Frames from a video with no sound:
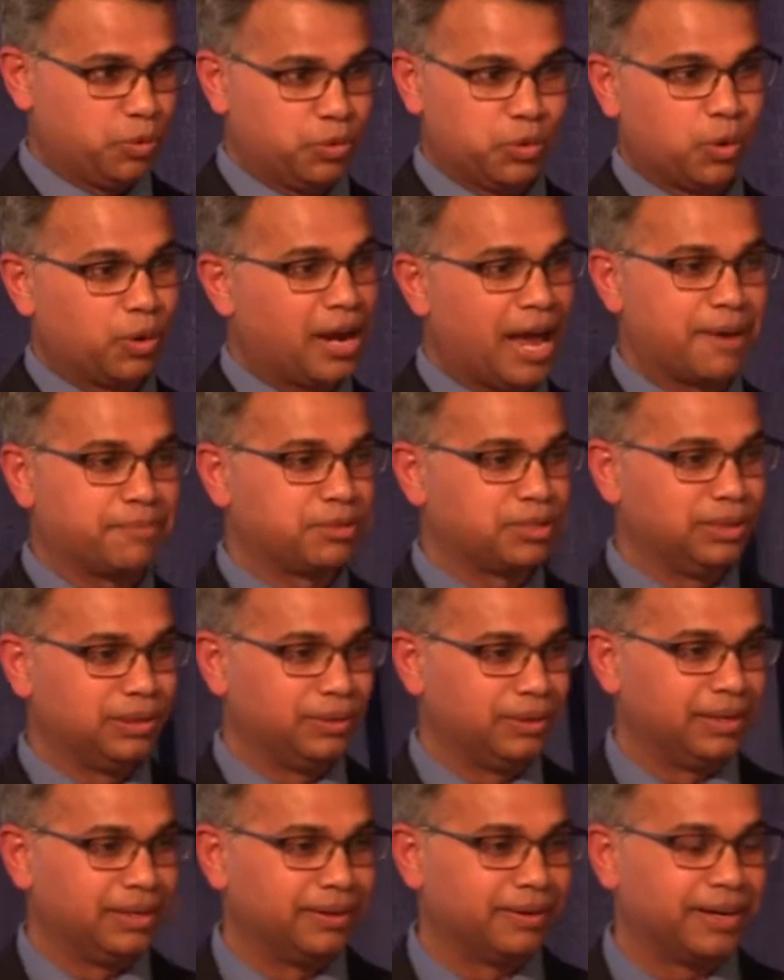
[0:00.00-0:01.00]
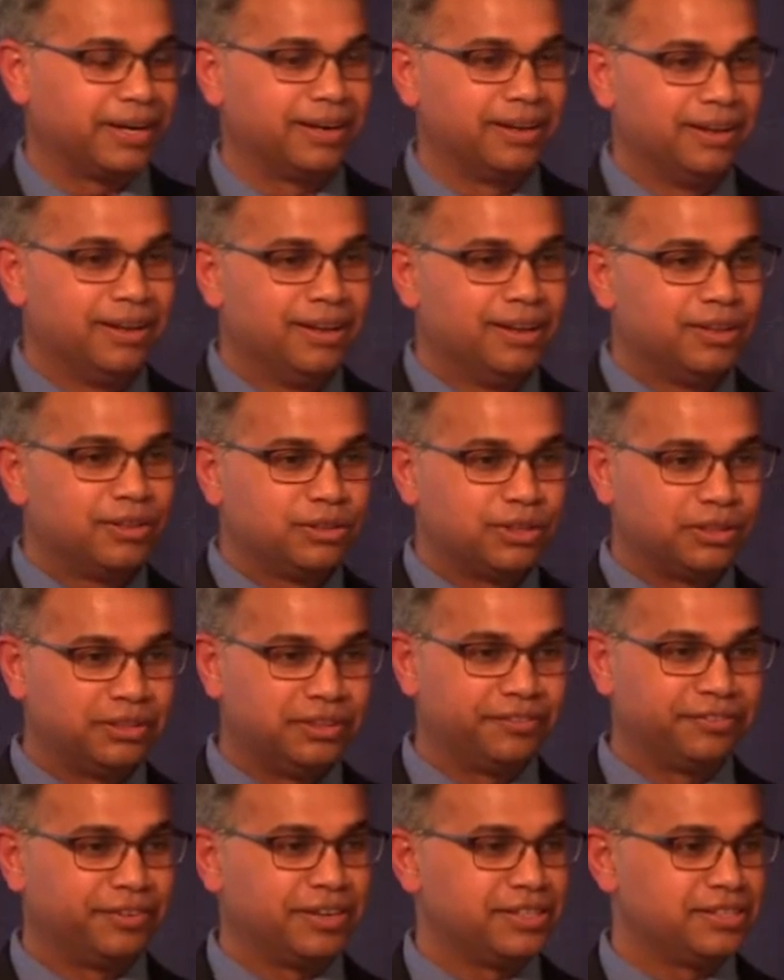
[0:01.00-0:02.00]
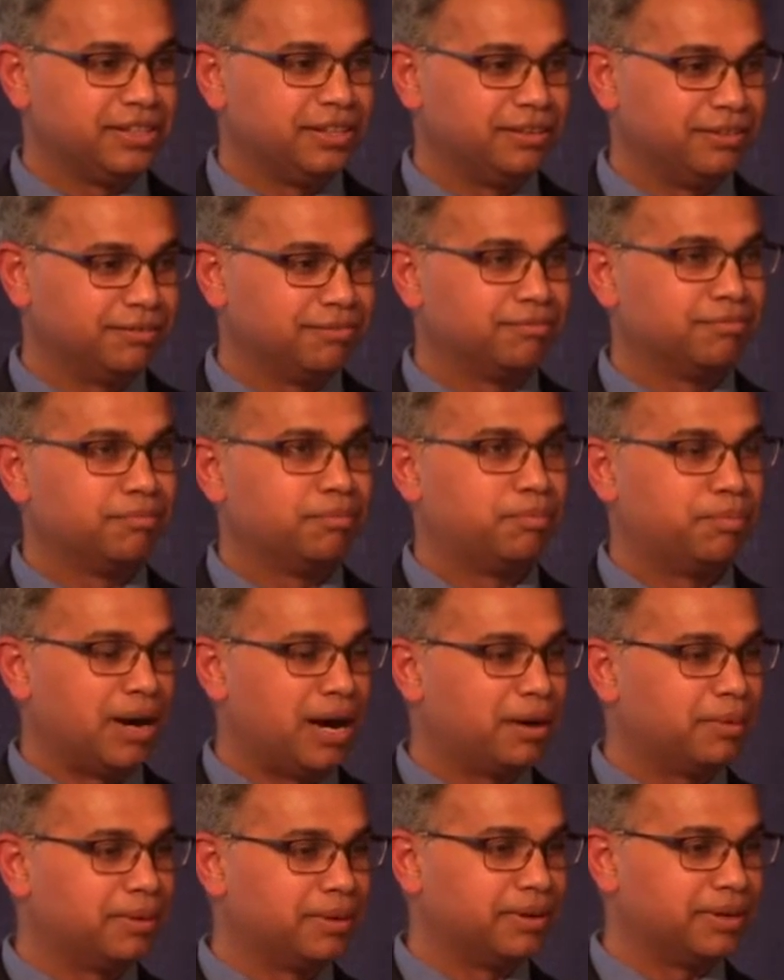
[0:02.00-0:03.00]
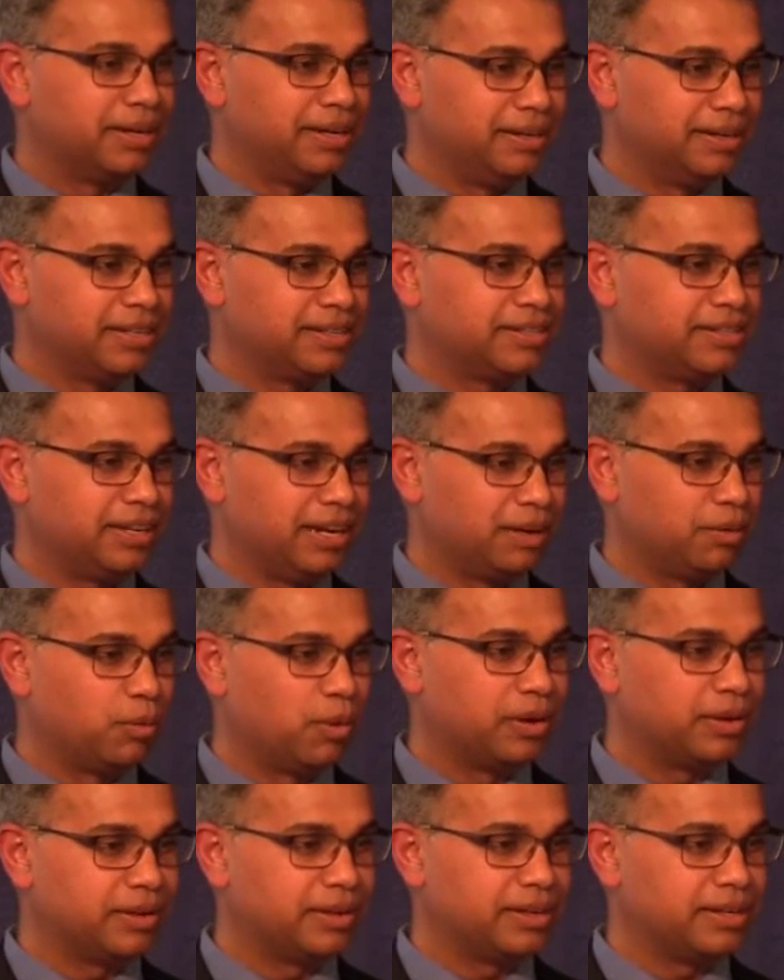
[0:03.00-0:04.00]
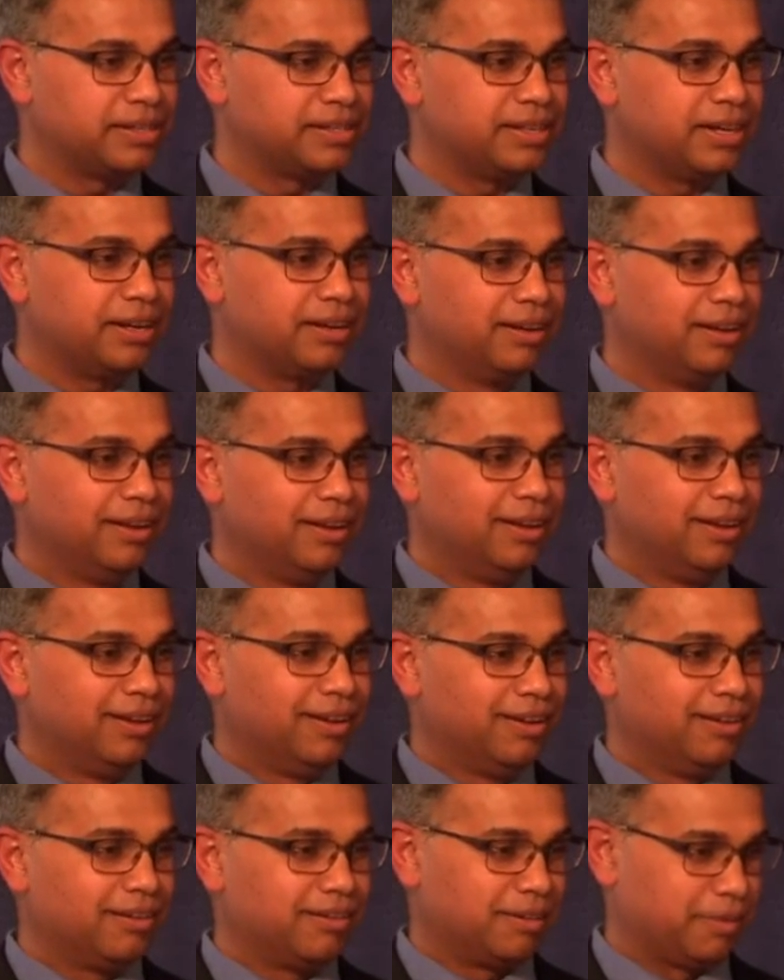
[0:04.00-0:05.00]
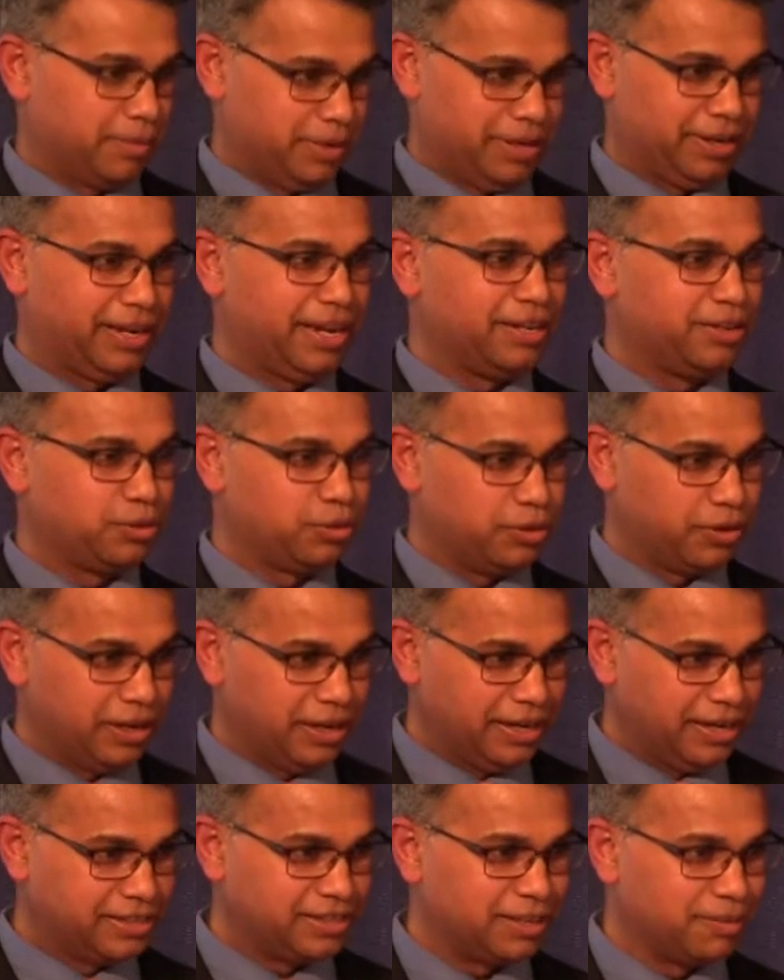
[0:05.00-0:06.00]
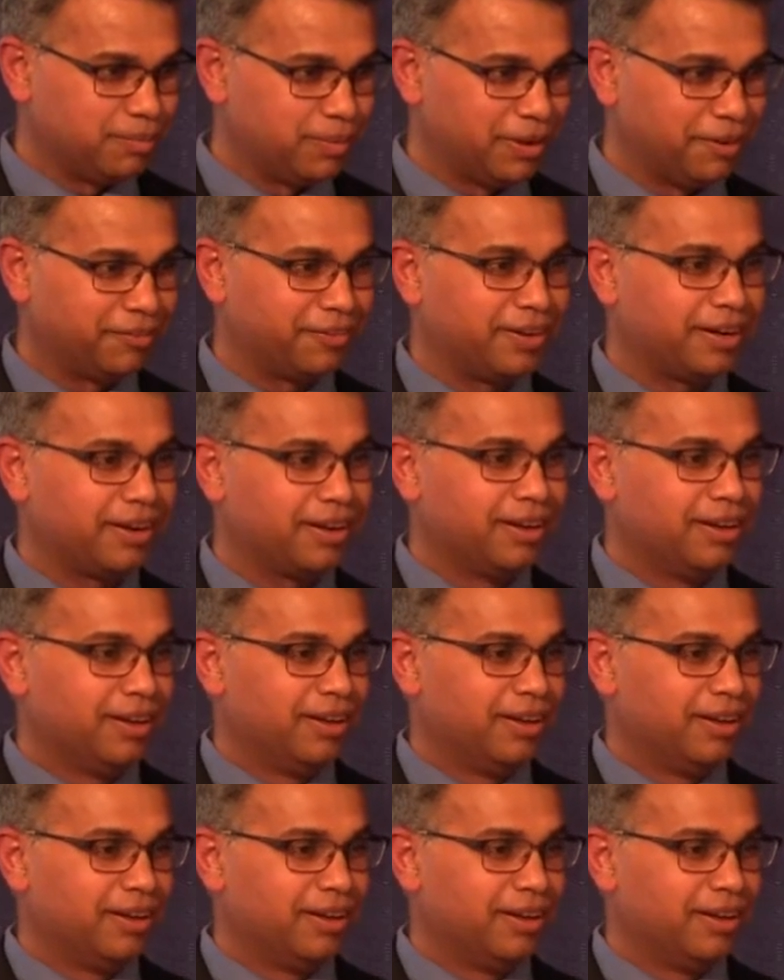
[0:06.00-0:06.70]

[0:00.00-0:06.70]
you are absolutely right. The difference in power industry and water is that, I mean, again, to really simplify,